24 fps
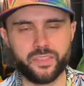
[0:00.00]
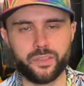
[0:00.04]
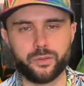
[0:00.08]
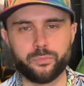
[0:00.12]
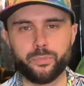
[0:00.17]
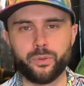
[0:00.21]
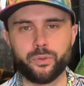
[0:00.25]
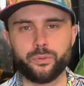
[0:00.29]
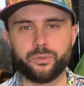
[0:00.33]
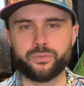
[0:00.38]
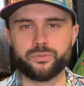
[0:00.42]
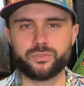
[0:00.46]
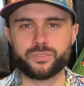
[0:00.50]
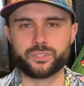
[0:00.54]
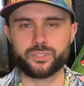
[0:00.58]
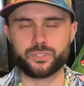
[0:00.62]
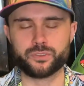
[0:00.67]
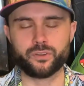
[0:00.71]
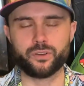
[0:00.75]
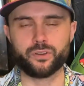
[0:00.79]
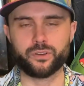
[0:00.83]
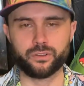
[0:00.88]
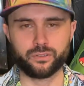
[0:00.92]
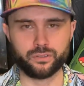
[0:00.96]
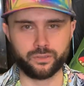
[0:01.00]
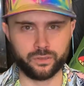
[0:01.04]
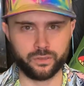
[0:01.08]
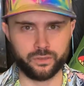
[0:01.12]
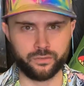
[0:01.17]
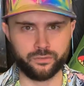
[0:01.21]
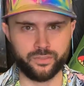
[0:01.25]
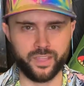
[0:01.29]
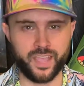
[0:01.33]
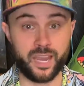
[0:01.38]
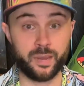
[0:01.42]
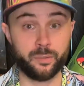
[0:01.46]
They're both stars
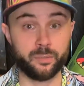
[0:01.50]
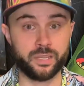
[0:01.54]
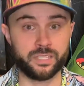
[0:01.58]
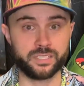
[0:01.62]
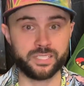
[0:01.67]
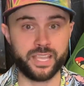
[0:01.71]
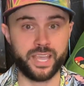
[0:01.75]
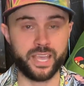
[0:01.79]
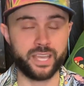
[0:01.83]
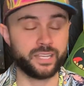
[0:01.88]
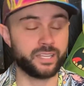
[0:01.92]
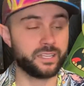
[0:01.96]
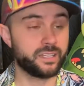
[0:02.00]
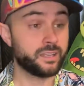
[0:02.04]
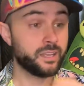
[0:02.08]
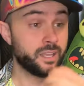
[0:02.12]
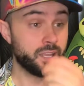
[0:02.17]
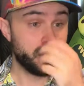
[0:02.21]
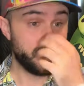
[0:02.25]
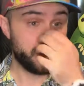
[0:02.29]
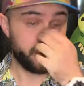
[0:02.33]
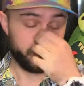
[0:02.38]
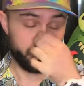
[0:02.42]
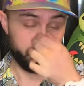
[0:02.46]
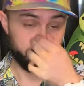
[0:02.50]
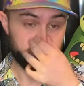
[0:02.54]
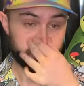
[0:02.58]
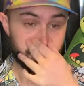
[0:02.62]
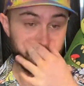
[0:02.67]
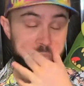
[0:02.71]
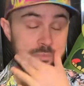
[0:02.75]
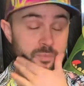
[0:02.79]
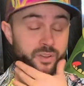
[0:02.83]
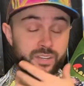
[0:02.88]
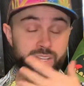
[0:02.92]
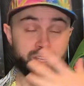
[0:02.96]
of Hannah Montana, which
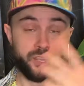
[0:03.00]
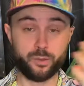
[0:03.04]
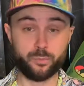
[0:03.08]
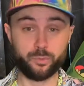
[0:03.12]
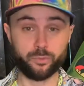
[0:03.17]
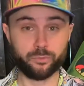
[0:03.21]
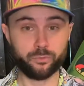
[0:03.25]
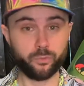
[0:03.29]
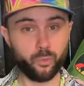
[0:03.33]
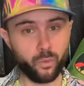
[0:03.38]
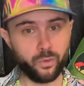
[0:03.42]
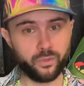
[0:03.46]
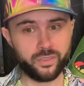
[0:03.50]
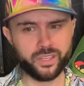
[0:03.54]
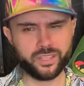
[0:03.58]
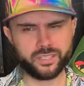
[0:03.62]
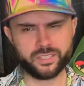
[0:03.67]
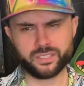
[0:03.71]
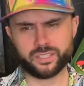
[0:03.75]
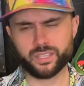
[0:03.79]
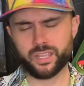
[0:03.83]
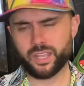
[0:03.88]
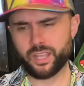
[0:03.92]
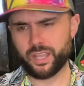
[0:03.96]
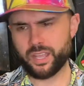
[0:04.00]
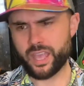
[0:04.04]
premiered a year before this.